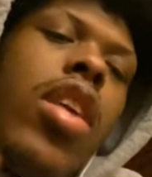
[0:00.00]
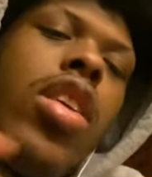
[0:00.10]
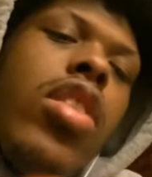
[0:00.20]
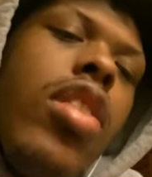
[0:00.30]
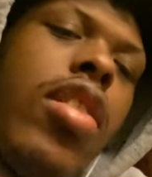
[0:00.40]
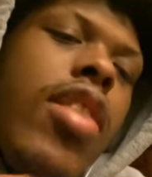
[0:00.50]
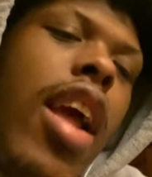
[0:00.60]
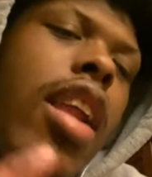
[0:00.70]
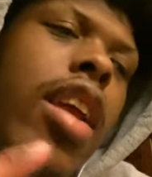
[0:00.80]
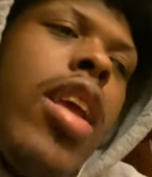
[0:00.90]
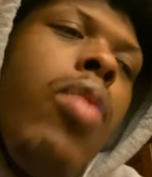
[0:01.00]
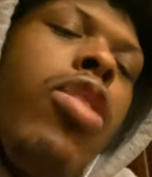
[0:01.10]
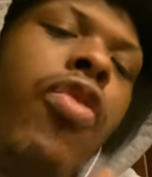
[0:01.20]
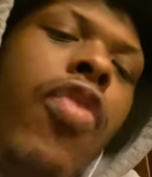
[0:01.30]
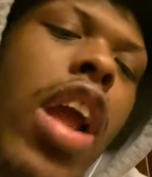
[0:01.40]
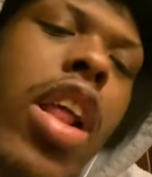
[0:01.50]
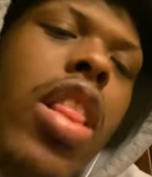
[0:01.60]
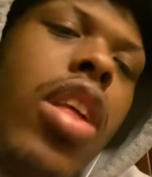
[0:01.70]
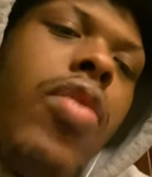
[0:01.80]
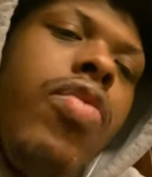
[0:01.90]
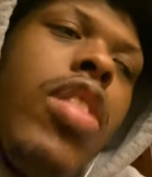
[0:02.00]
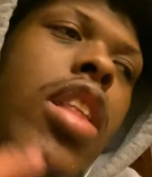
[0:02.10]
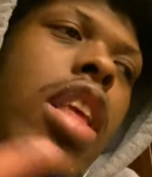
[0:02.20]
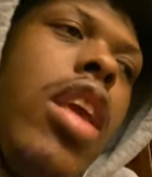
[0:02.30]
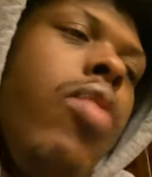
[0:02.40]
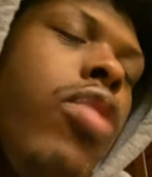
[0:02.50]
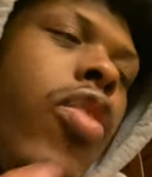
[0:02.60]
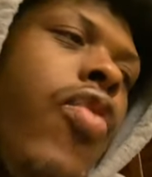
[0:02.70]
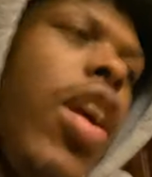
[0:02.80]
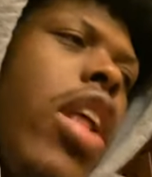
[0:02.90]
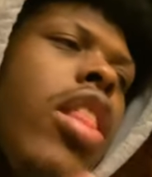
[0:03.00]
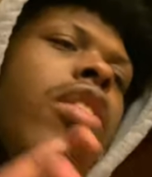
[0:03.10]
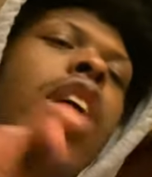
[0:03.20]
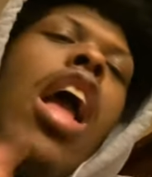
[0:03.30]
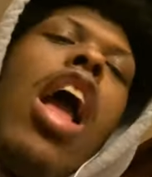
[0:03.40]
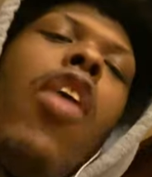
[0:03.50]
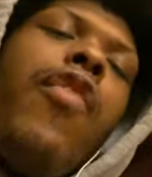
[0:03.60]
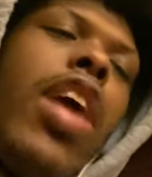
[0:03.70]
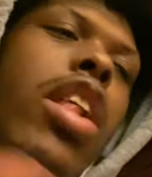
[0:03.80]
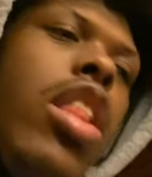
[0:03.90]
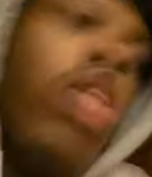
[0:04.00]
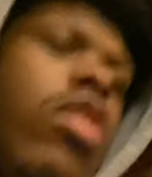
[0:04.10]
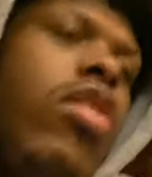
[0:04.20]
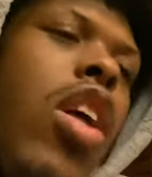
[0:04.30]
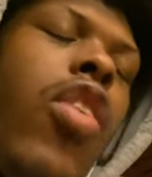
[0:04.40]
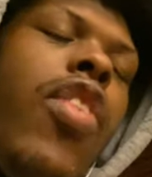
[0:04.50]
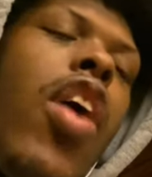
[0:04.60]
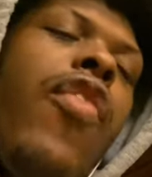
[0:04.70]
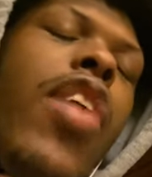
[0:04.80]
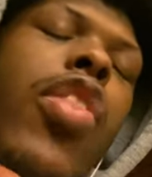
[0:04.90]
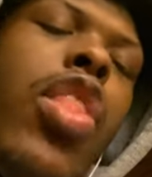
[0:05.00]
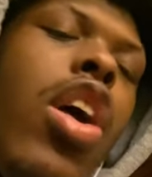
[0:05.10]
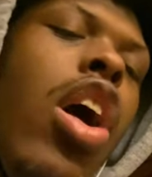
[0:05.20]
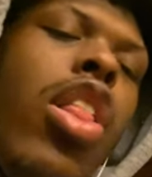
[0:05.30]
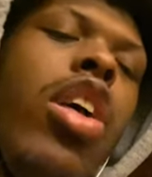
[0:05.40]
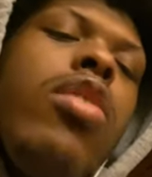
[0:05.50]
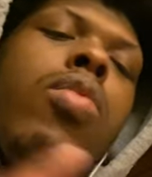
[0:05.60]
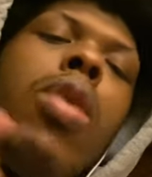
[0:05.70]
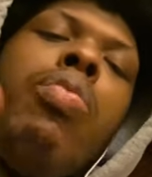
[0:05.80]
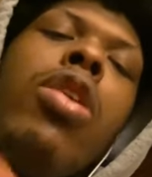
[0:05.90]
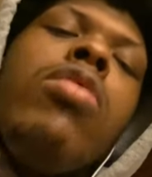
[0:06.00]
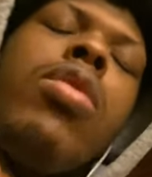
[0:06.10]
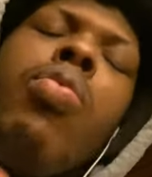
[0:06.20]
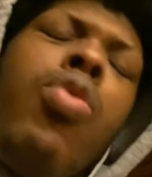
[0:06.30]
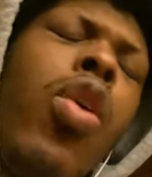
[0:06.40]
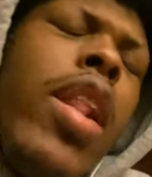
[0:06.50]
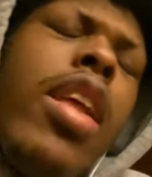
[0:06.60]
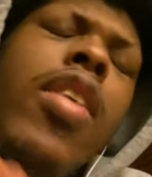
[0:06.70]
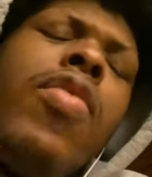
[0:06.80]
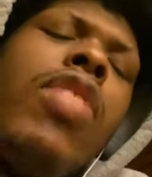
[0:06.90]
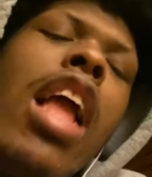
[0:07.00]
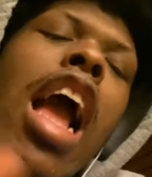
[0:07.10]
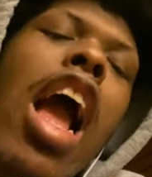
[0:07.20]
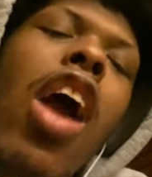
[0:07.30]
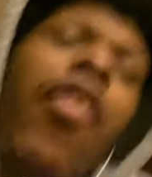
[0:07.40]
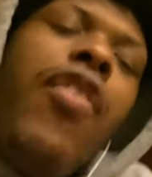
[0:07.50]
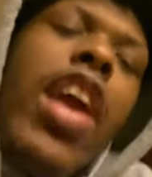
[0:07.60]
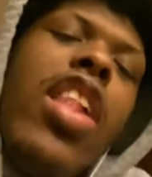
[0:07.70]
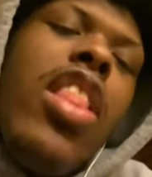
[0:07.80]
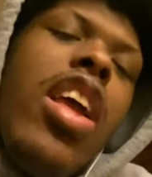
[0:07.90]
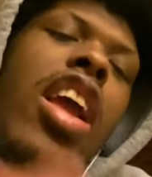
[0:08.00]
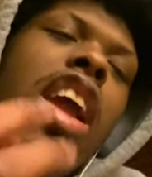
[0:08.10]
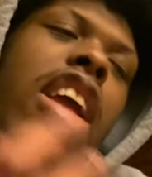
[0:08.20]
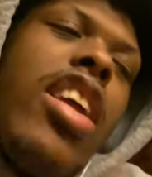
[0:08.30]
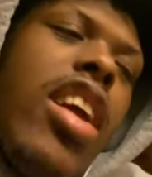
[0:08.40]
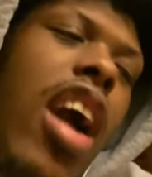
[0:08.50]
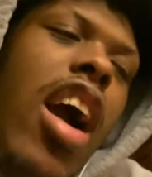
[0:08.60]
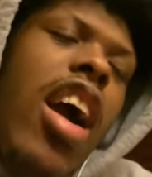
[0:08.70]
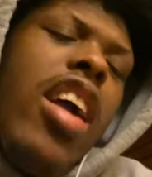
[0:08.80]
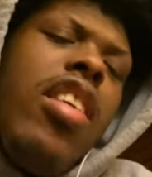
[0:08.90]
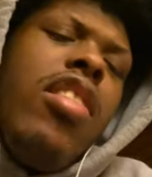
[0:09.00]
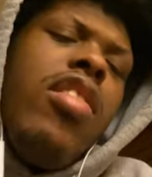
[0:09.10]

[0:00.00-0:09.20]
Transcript: You just got to keep the faith. Keep the faith. Have faith in yourself. Have faith in others. But most importantly, have faith in God.